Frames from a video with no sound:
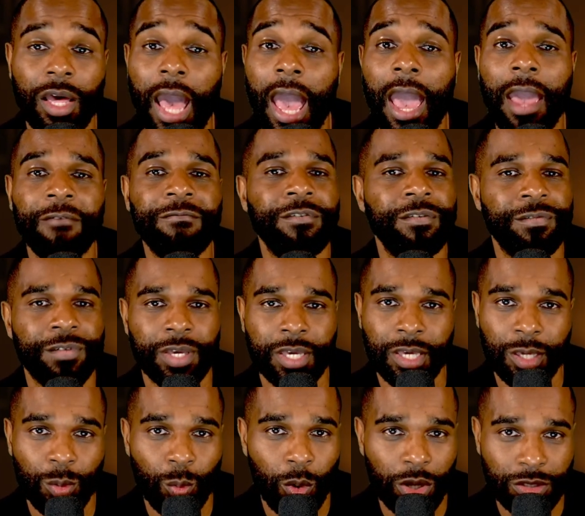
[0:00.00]
Everything
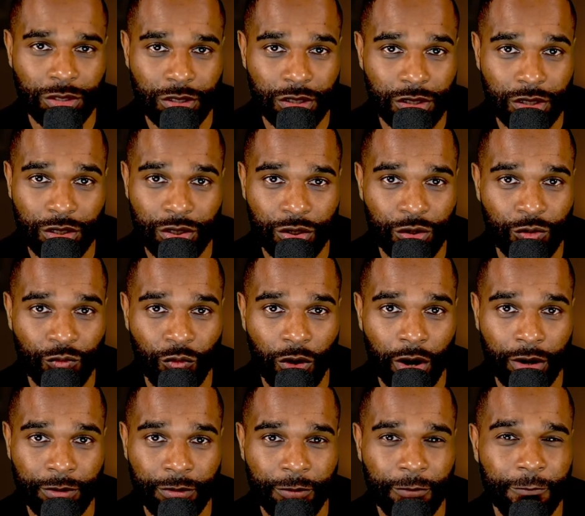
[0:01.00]
he wanted to do
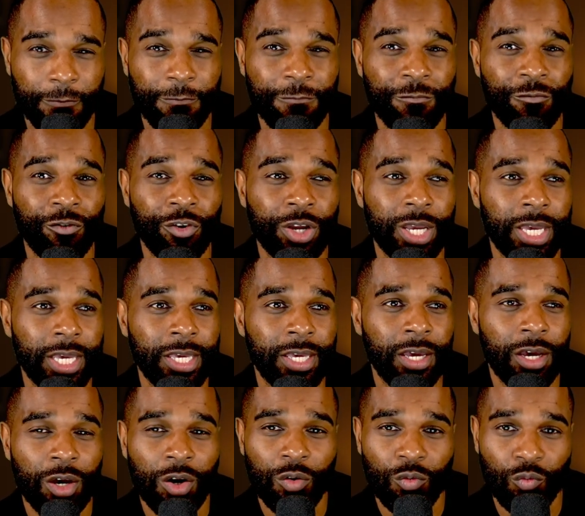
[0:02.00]
right. Free
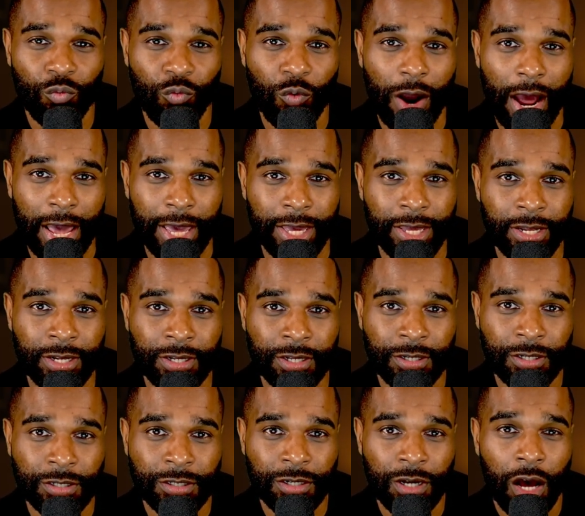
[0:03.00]
reign,
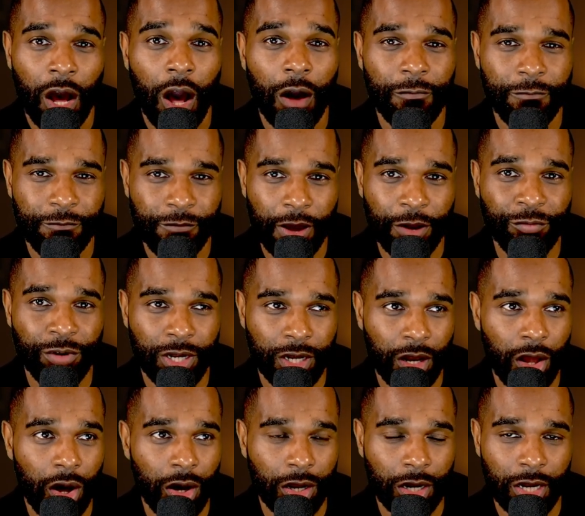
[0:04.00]
a very
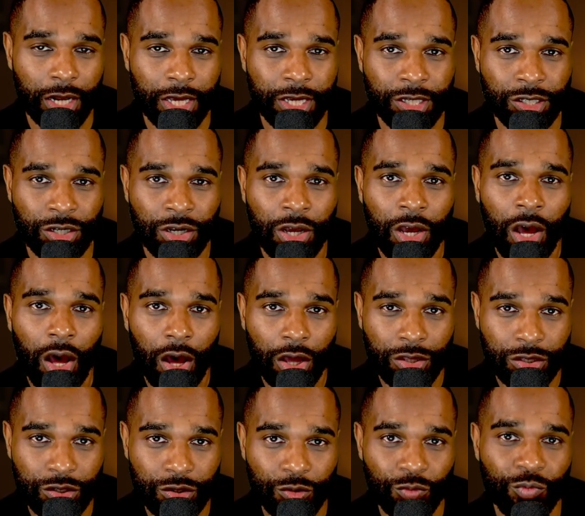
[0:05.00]
long leash
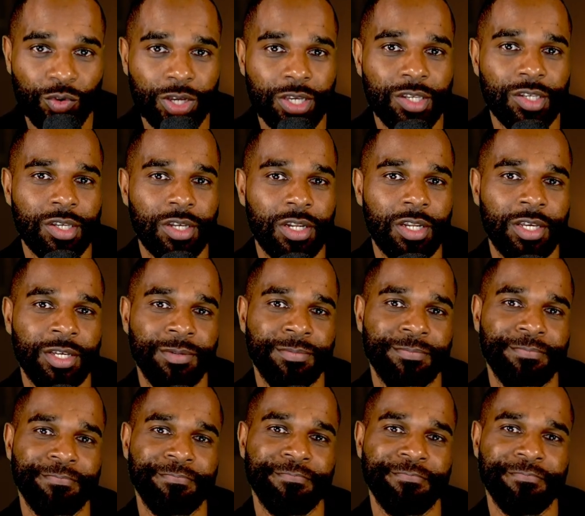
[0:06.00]
until recently.
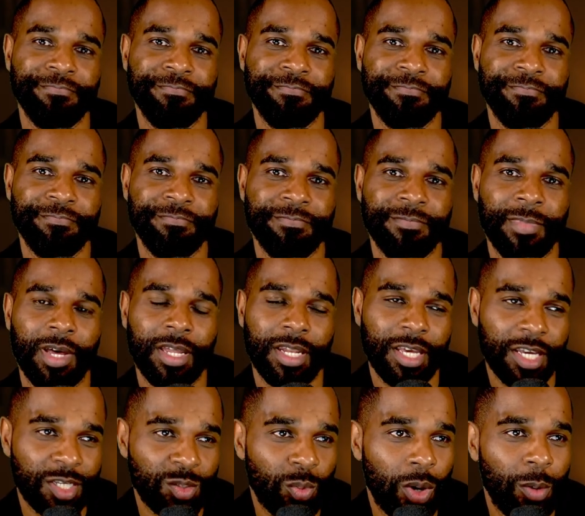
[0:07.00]
And
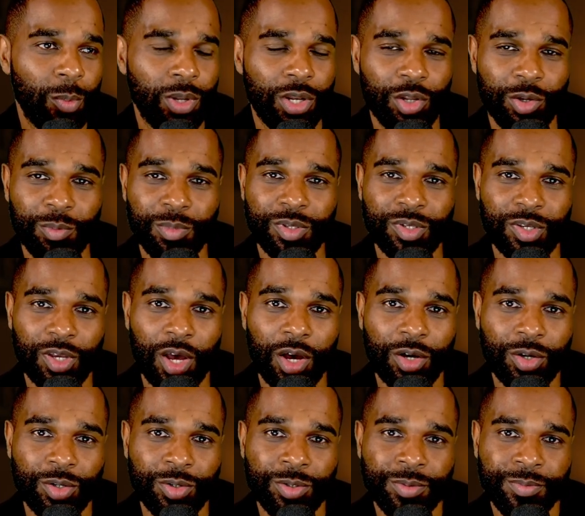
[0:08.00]
here's where we loop the
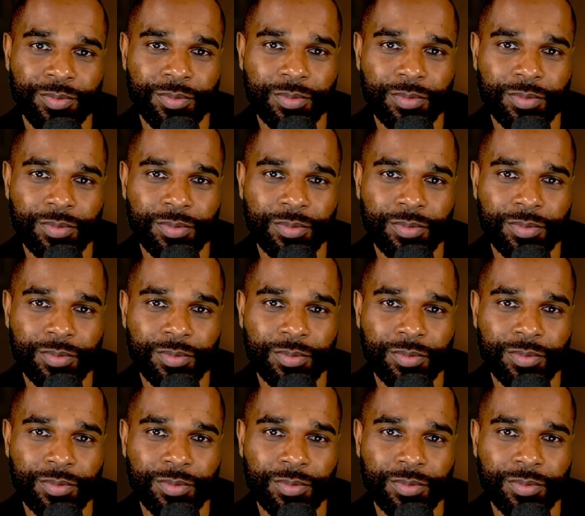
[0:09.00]
circle.